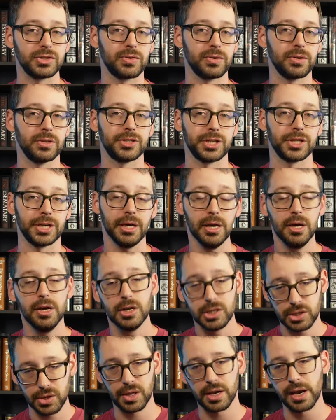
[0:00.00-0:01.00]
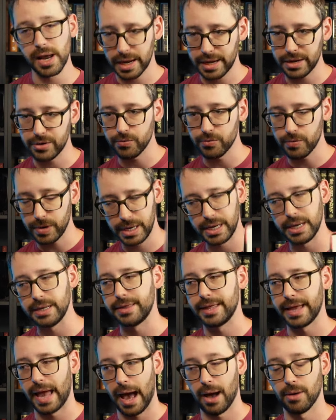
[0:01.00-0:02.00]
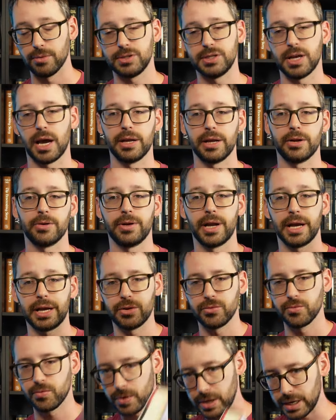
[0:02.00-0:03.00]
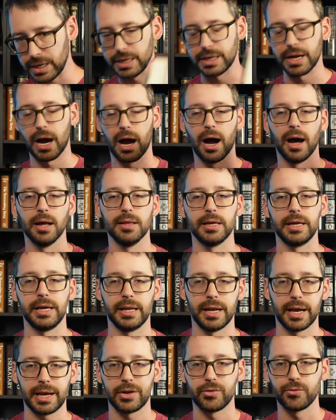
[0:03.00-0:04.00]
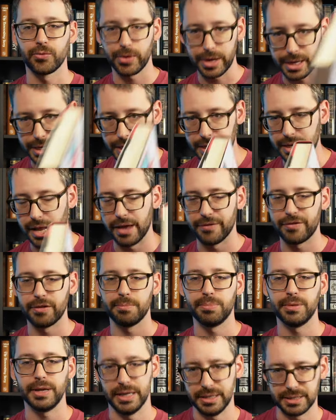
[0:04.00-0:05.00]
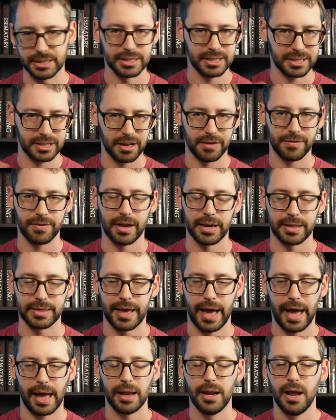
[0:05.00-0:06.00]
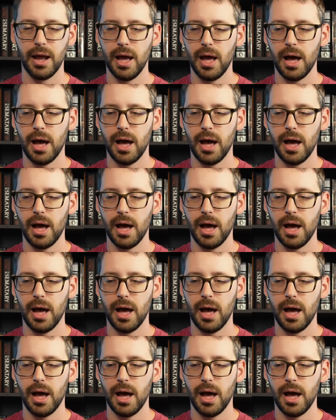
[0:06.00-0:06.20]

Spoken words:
trilogy. So then I can read The Outsider, and I can read Holly, and I can read If It Bleeds and stuff like that